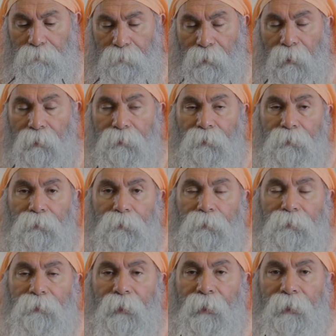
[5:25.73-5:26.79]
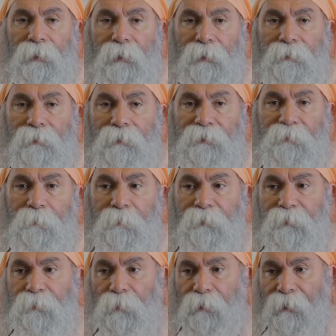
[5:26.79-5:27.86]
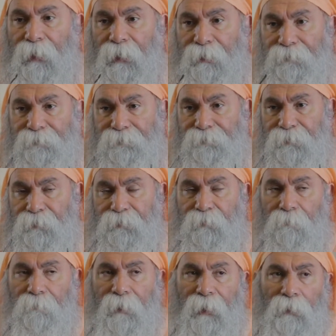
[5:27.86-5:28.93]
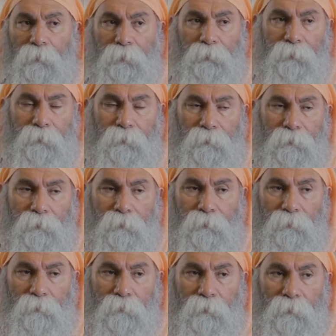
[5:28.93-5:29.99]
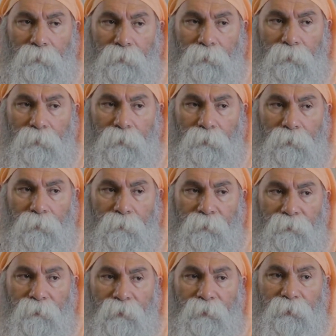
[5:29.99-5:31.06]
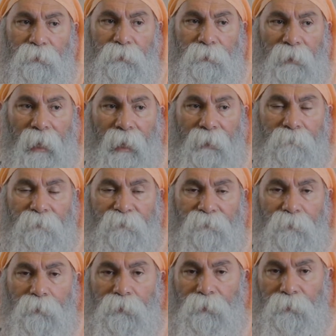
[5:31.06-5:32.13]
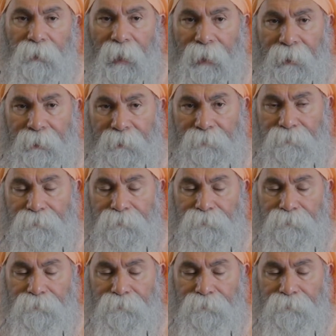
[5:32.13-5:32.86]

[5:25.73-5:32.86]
There are those who say that spiritual life is about to be ready to die before you die.